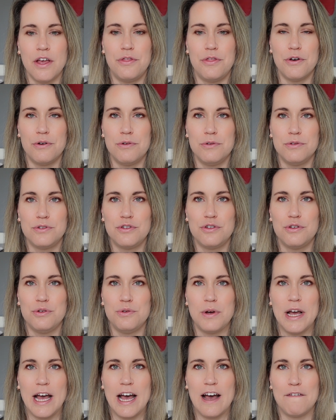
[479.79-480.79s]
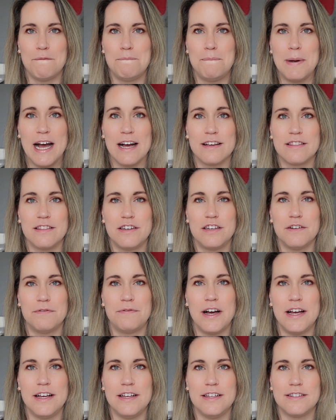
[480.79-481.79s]
Those who have backed the
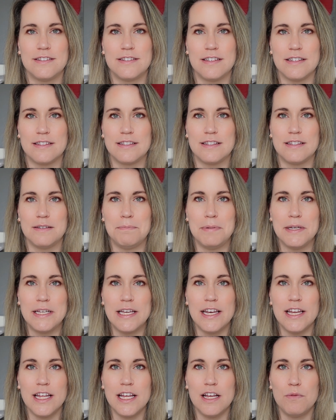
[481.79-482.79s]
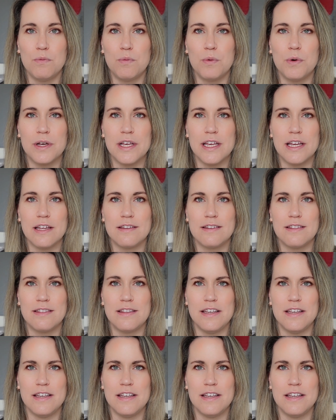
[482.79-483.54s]
device since the beginning will get